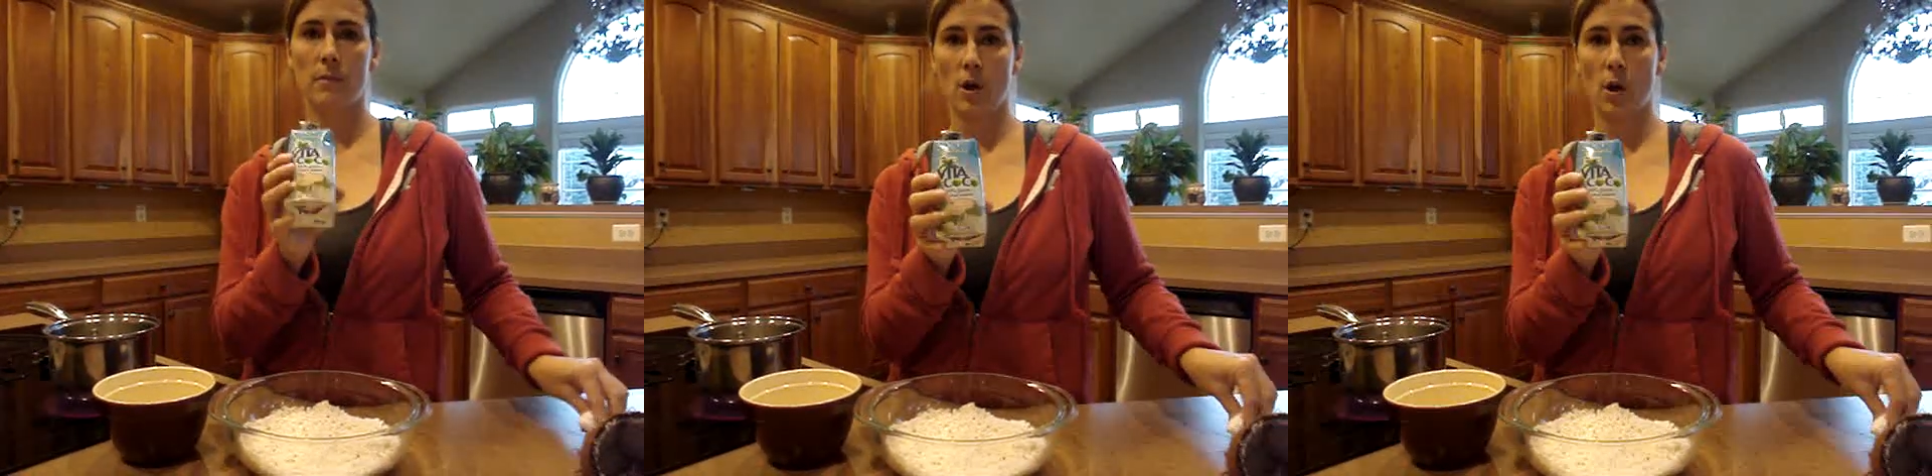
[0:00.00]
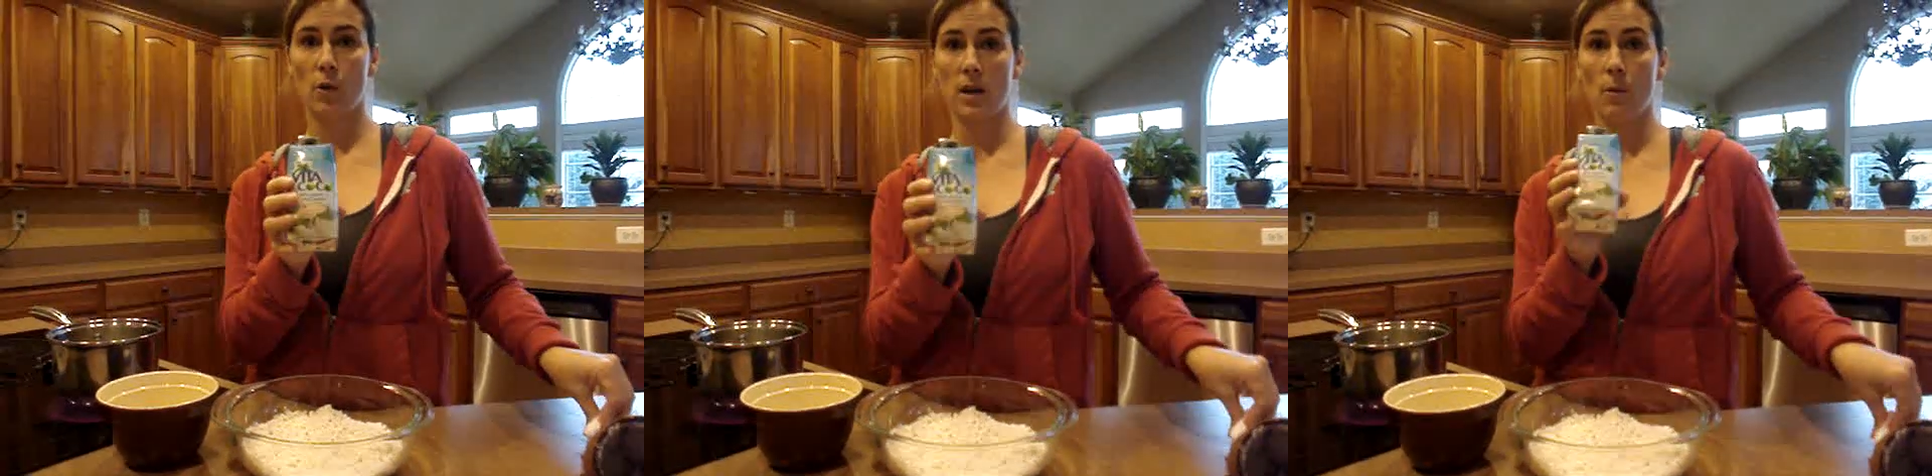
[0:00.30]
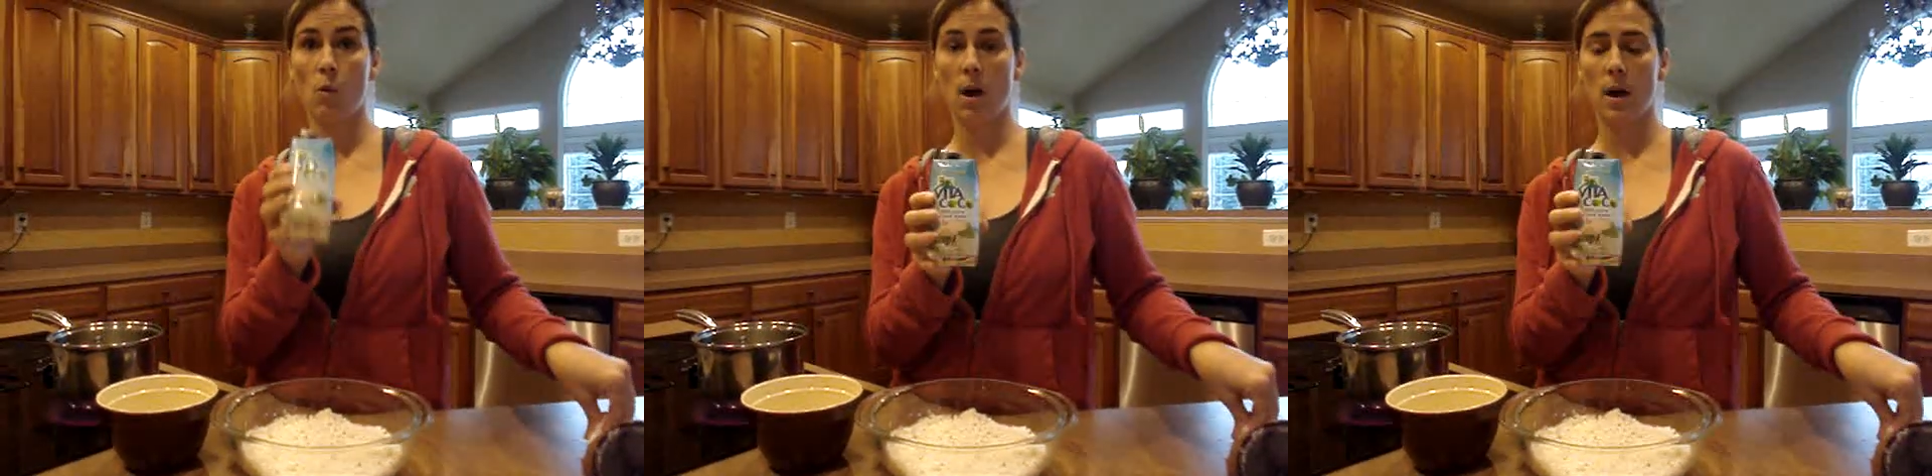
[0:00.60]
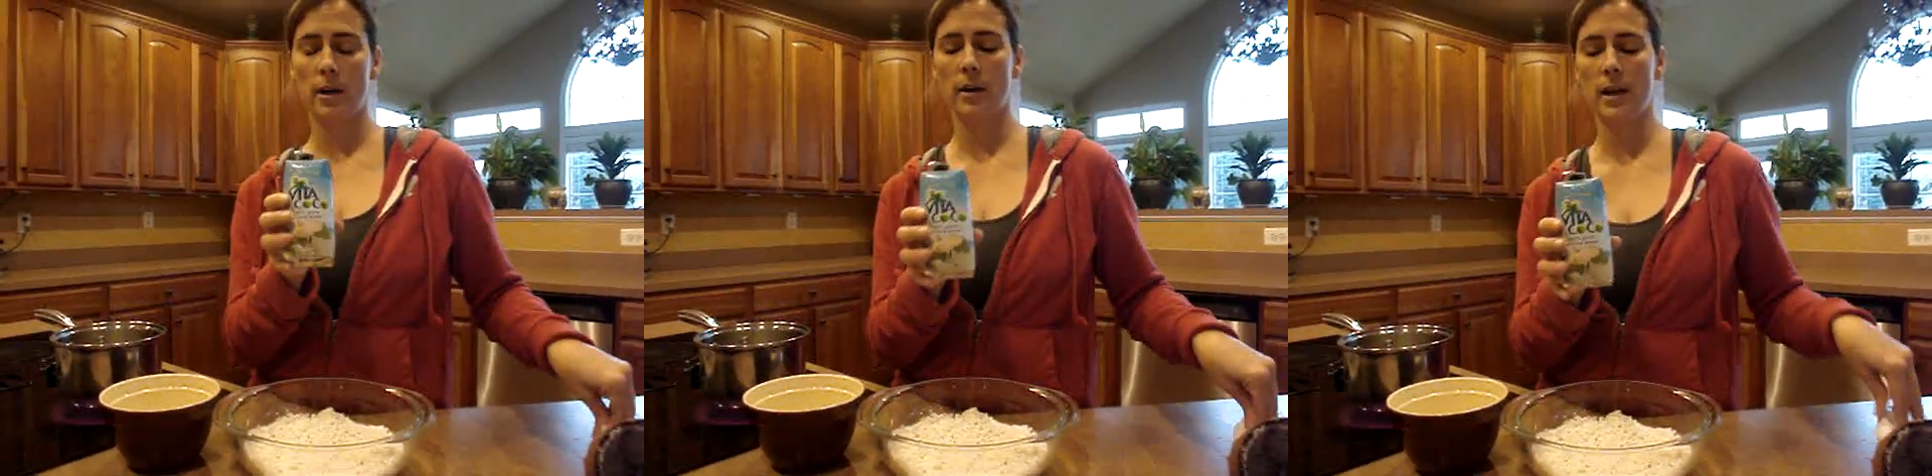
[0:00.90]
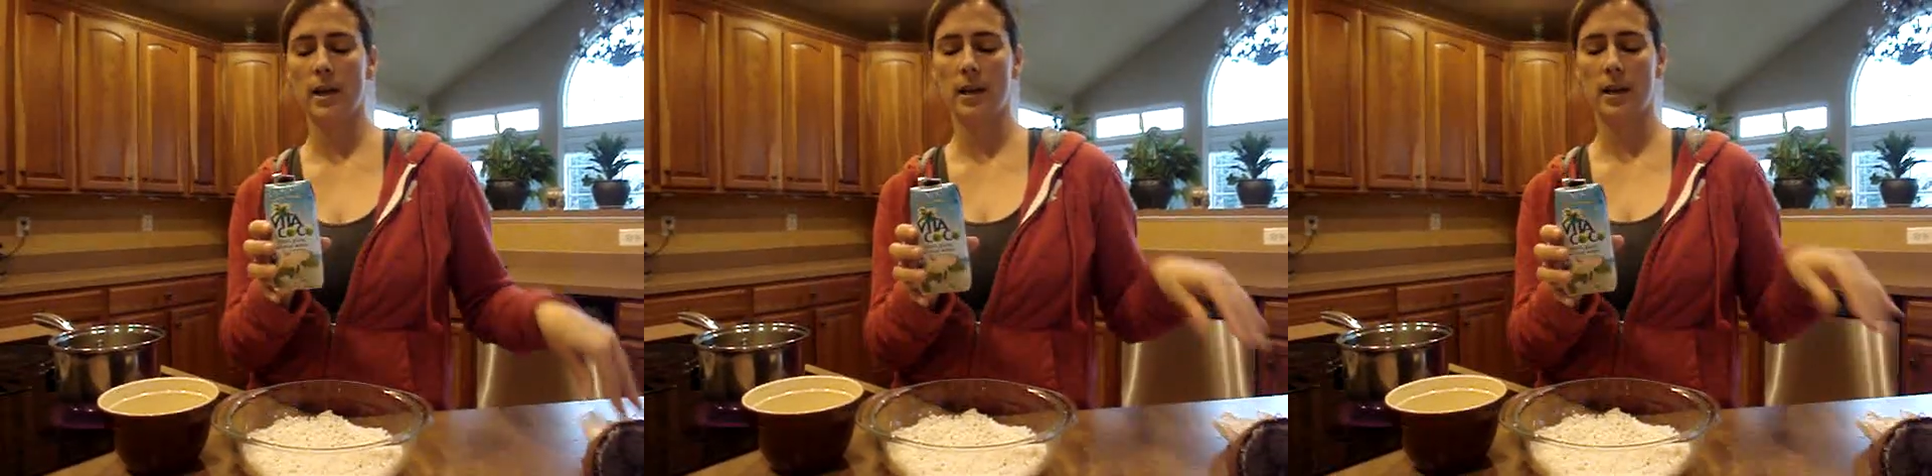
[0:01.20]
coconut water
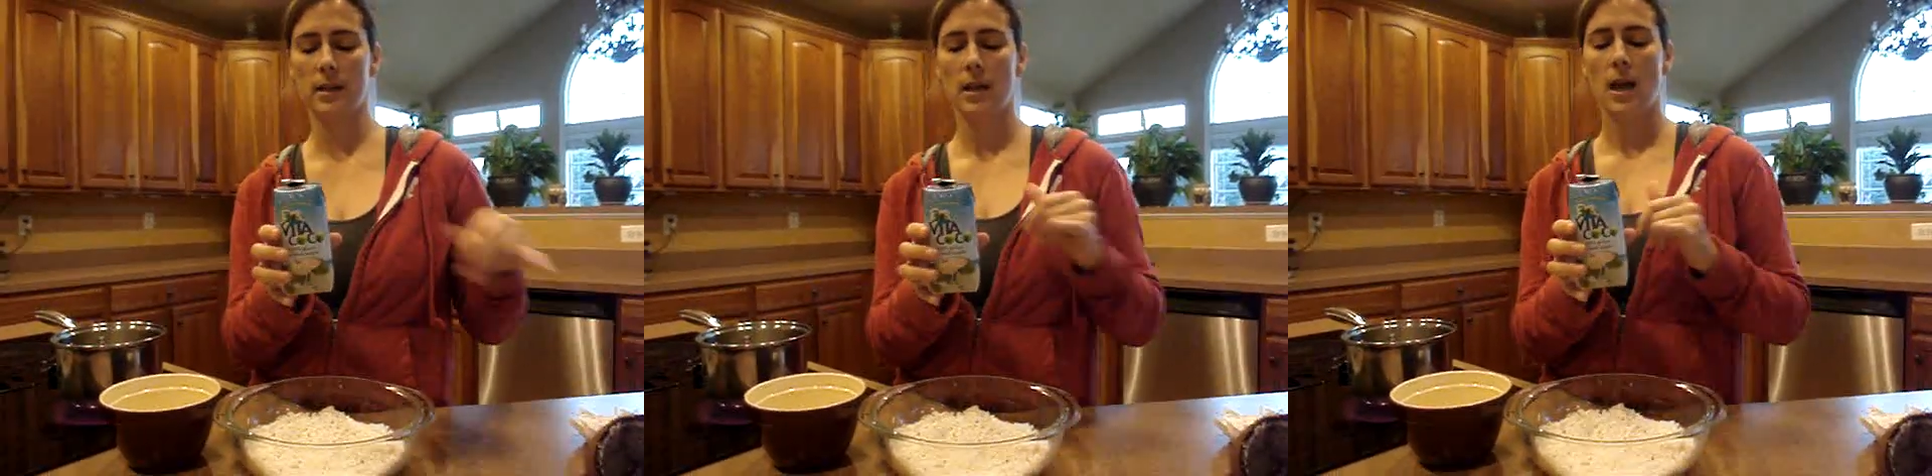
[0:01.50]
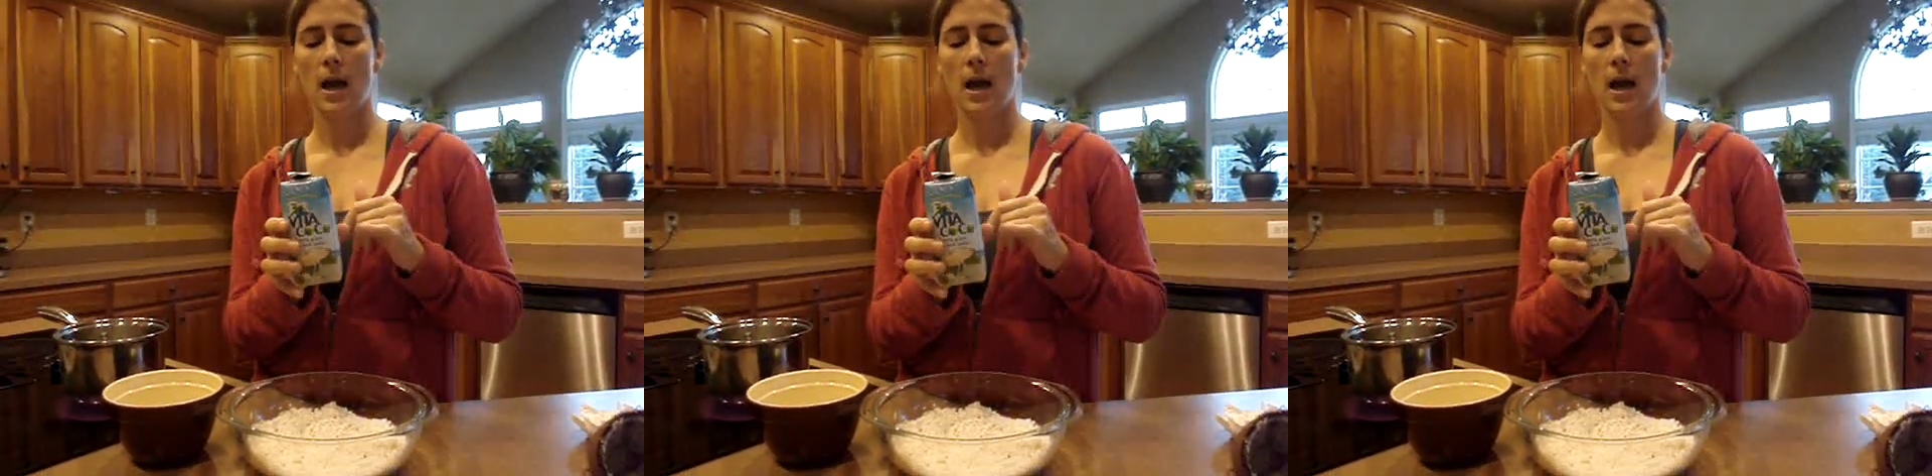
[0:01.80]
in it. And